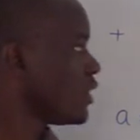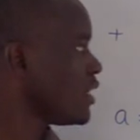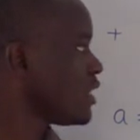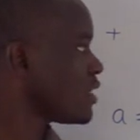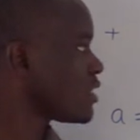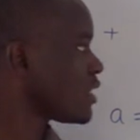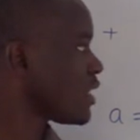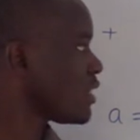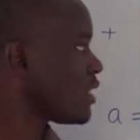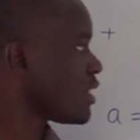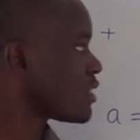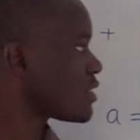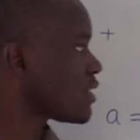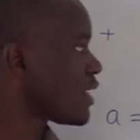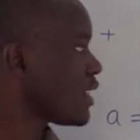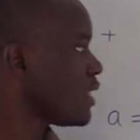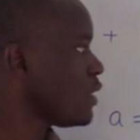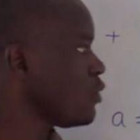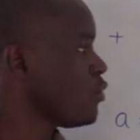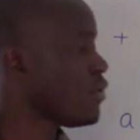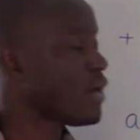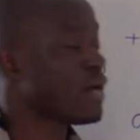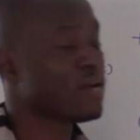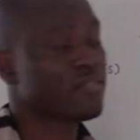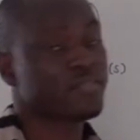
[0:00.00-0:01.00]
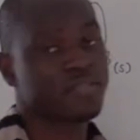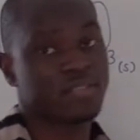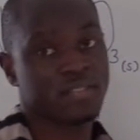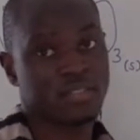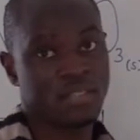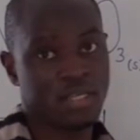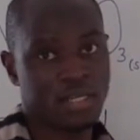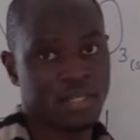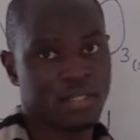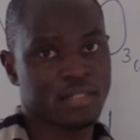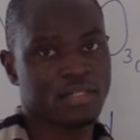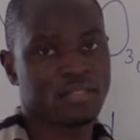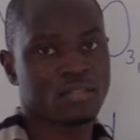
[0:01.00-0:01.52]
on this other side, we have
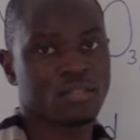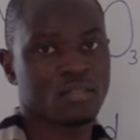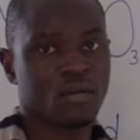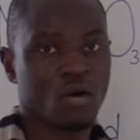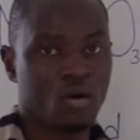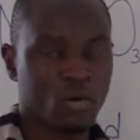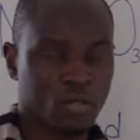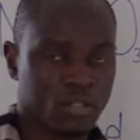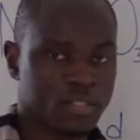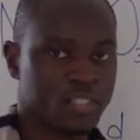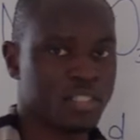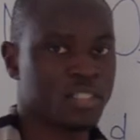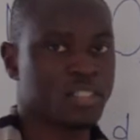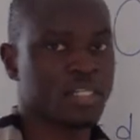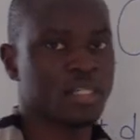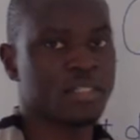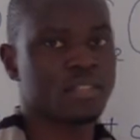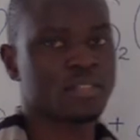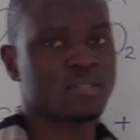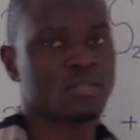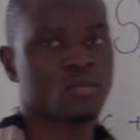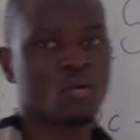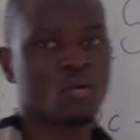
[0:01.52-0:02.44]
6 oxygen.